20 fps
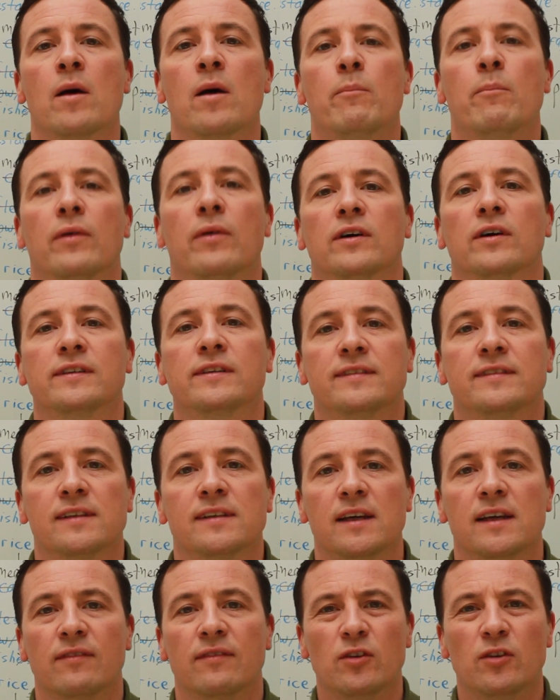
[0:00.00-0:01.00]
But
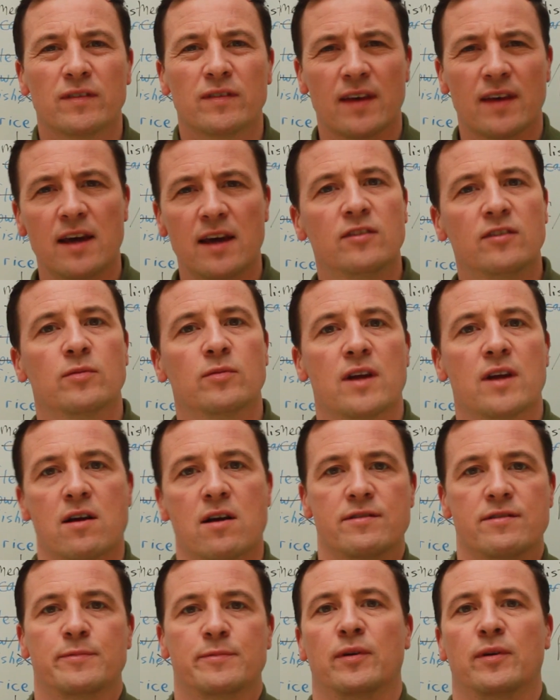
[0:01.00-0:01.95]
if you say it to an Irish